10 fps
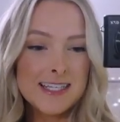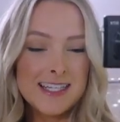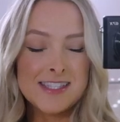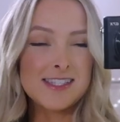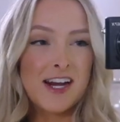
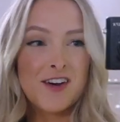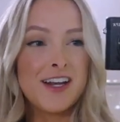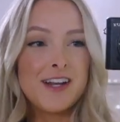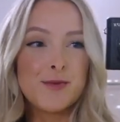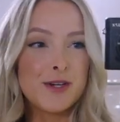it's
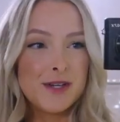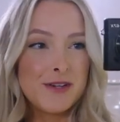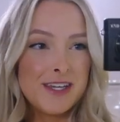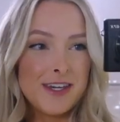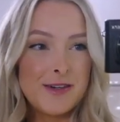decorated really,
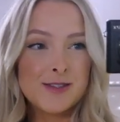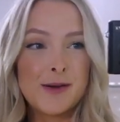really cute.